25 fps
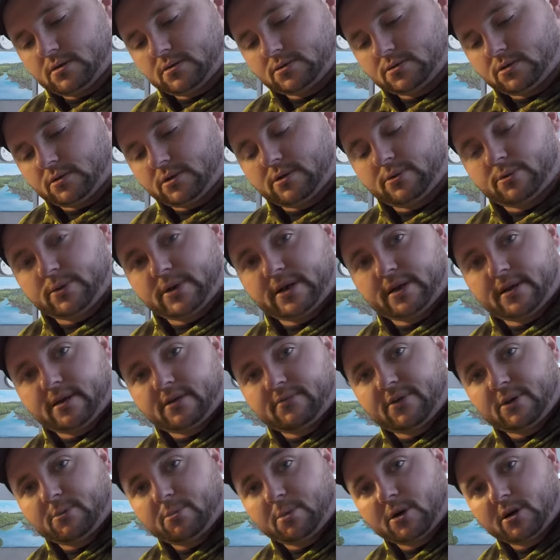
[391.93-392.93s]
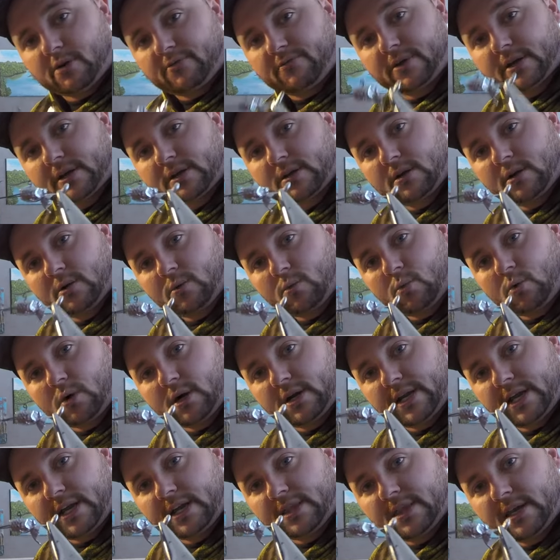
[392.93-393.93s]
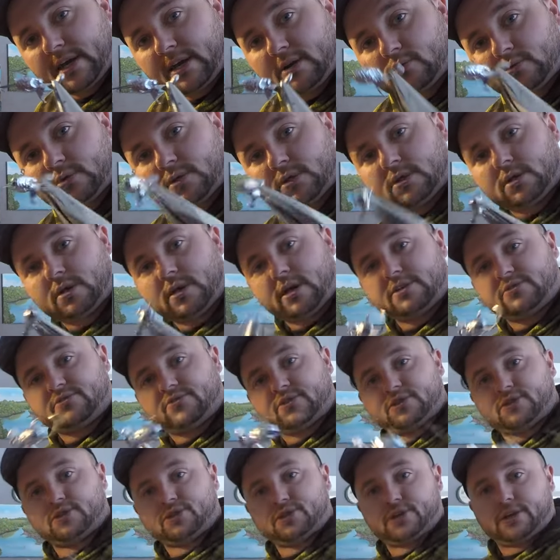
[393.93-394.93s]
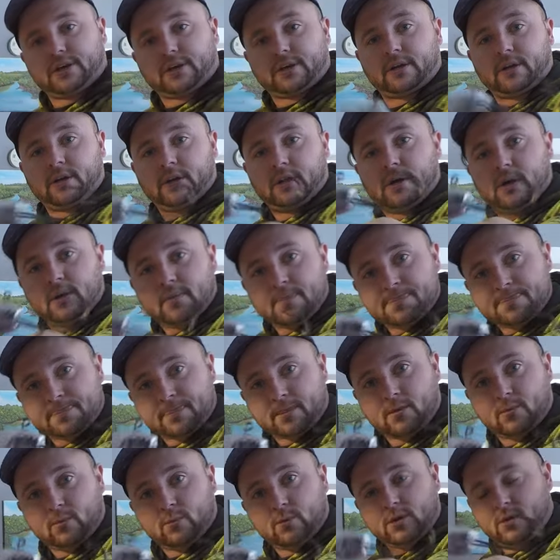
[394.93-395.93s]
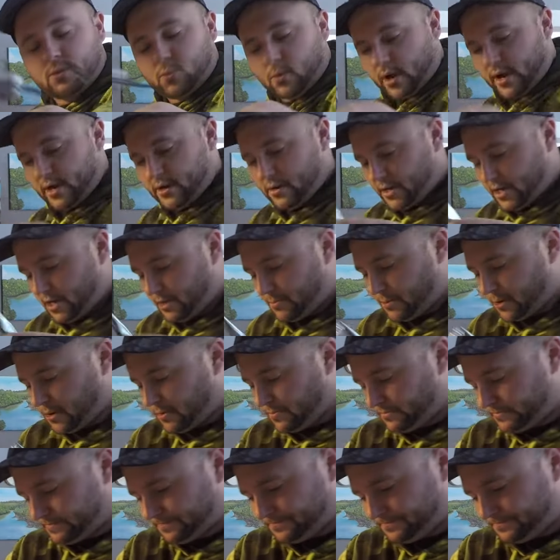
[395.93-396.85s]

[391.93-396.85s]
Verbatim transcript: So there we have a perfect 1 8 ounce ice fishing jig with a wire keeper.